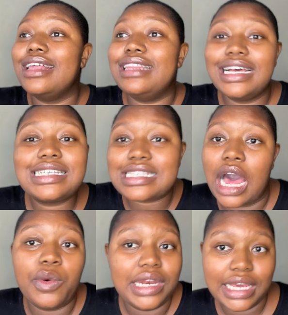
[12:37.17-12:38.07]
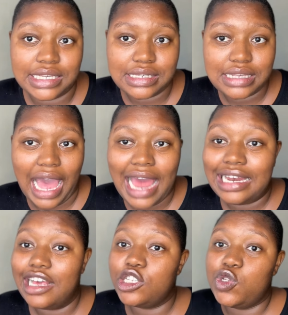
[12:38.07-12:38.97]
that's just how it is
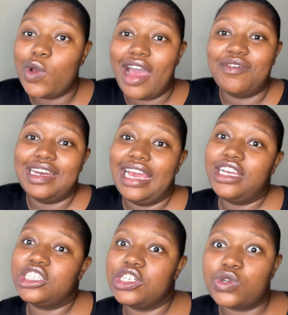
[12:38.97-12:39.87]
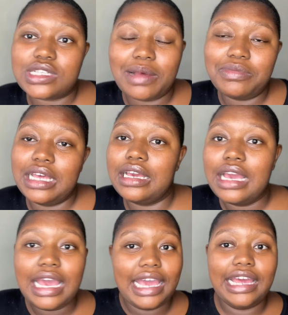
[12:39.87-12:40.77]
unless you have an agent or something
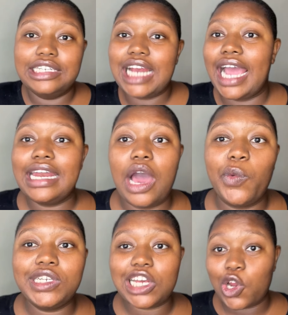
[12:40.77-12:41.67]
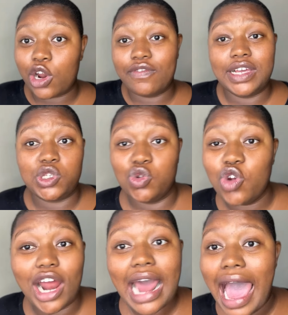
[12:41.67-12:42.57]
in china which a lot of us do
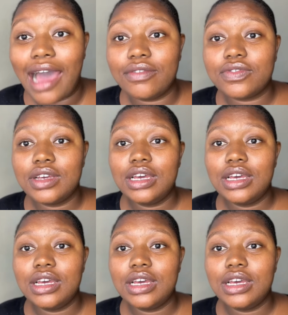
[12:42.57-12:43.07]
not have